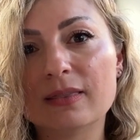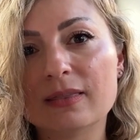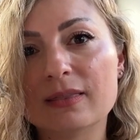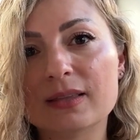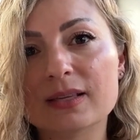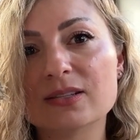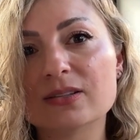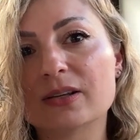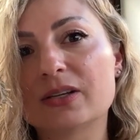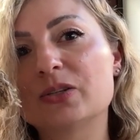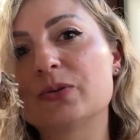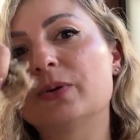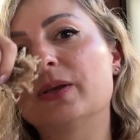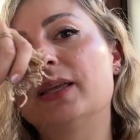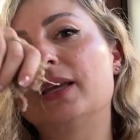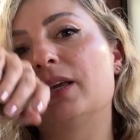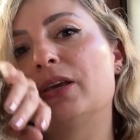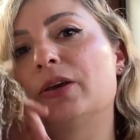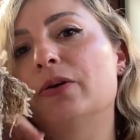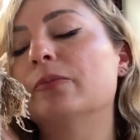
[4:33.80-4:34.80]
This looks
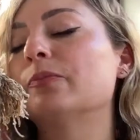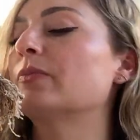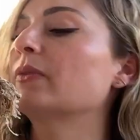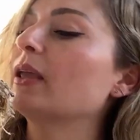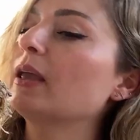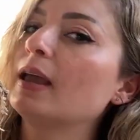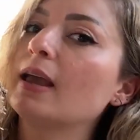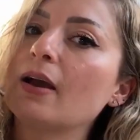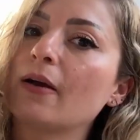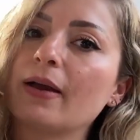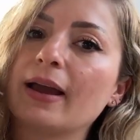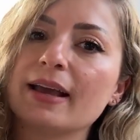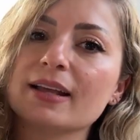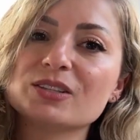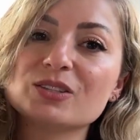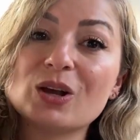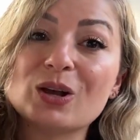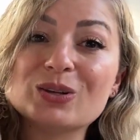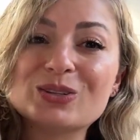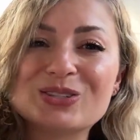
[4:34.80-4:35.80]
really cute. Okay,
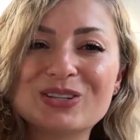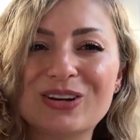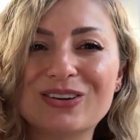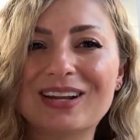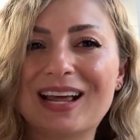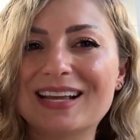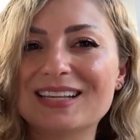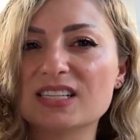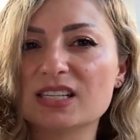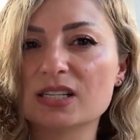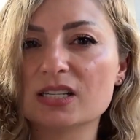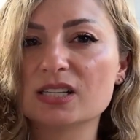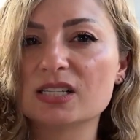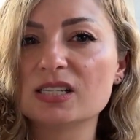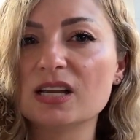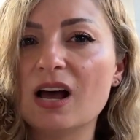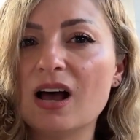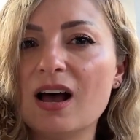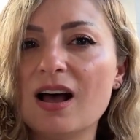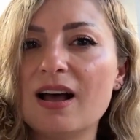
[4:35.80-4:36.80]
it's also nice and
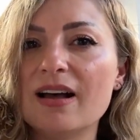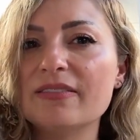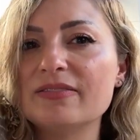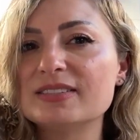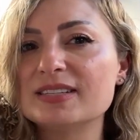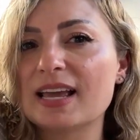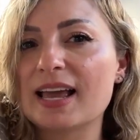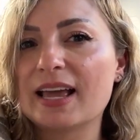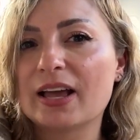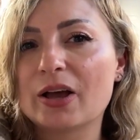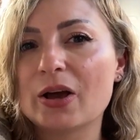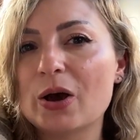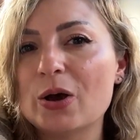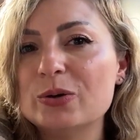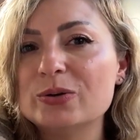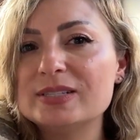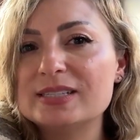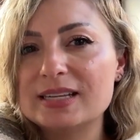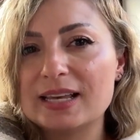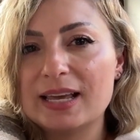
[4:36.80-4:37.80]
soft and
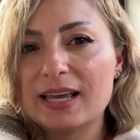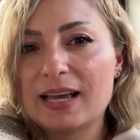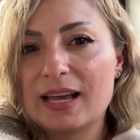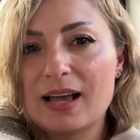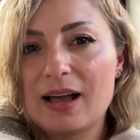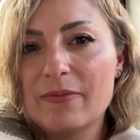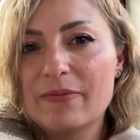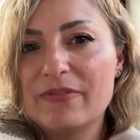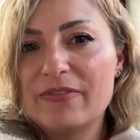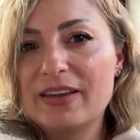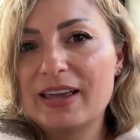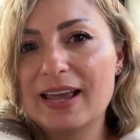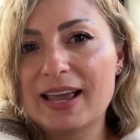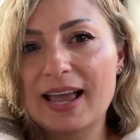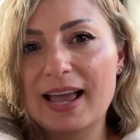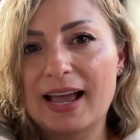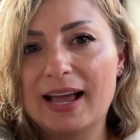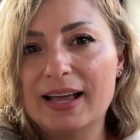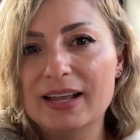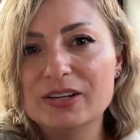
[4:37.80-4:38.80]
cozy and comfy,
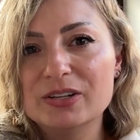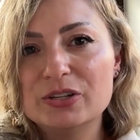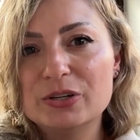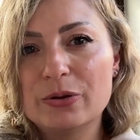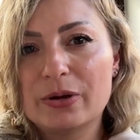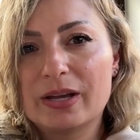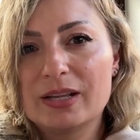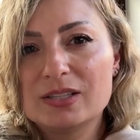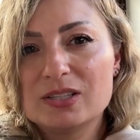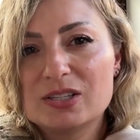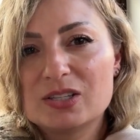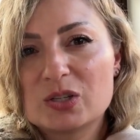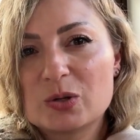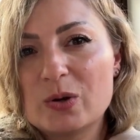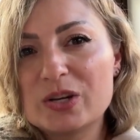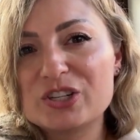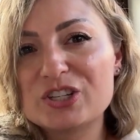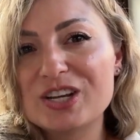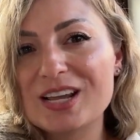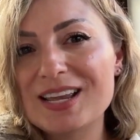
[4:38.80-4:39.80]
and you can
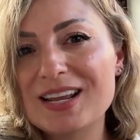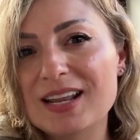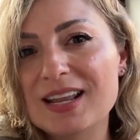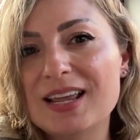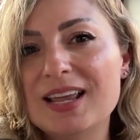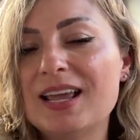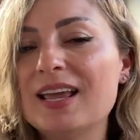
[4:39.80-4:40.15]
squish it